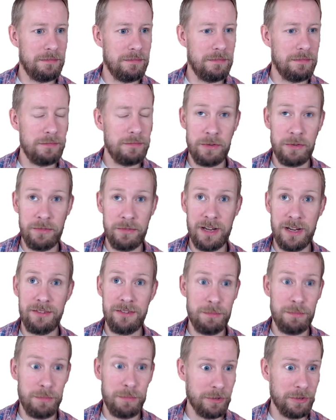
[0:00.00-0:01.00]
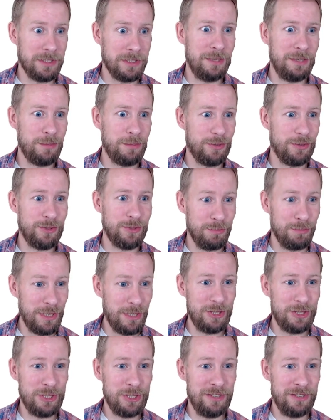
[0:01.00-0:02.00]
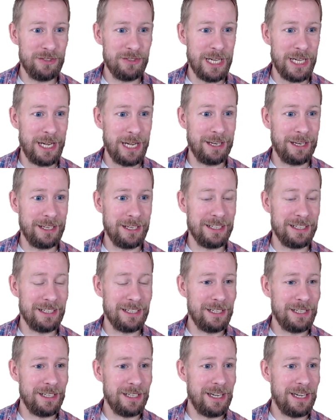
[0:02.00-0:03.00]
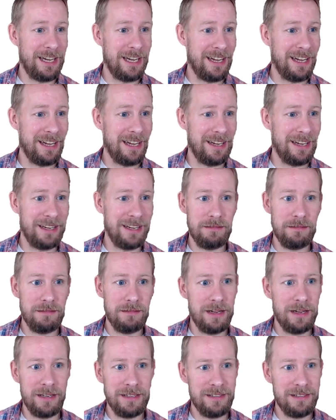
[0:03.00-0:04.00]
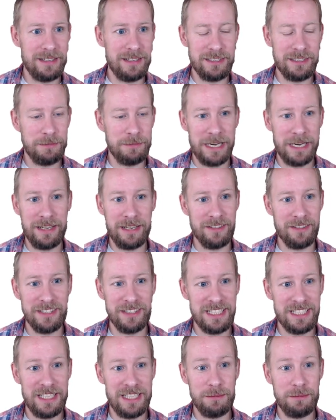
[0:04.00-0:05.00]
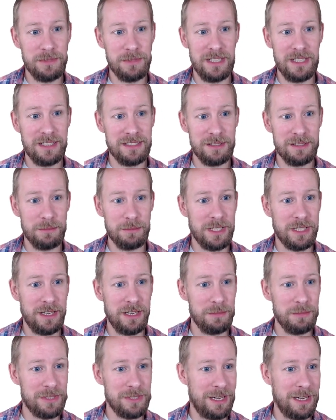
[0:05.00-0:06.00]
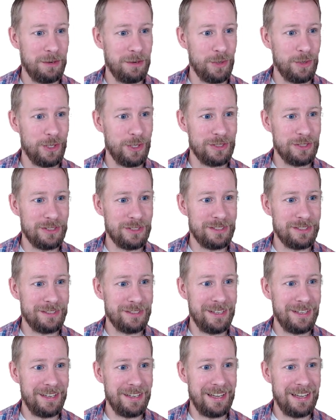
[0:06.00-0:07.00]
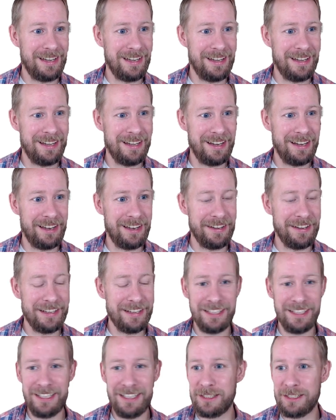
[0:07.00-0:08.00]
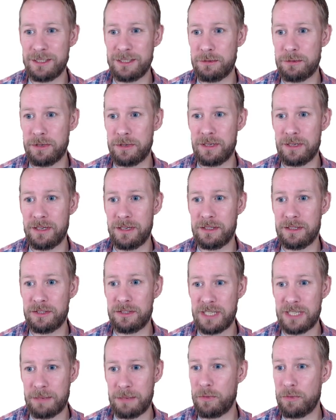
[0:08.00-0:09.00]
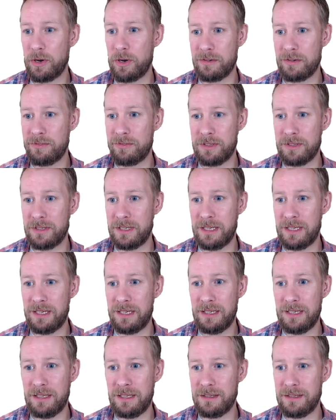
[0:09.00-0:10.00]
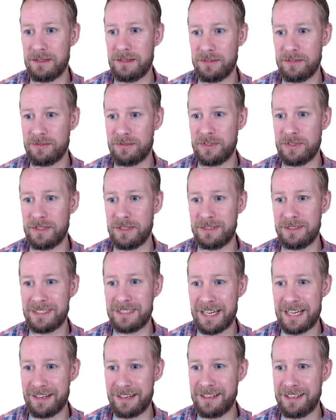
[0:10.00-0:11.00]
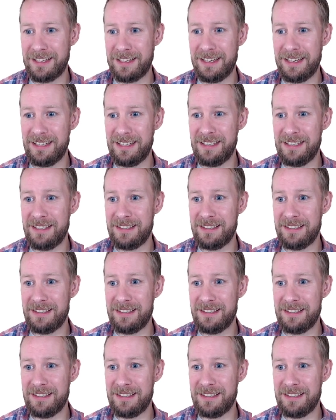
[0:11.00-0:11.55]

Reviver, block debuffs, mischief tank, and depending on the teams, yeah, sometimes that was like needing to run a Shamrock for the tanky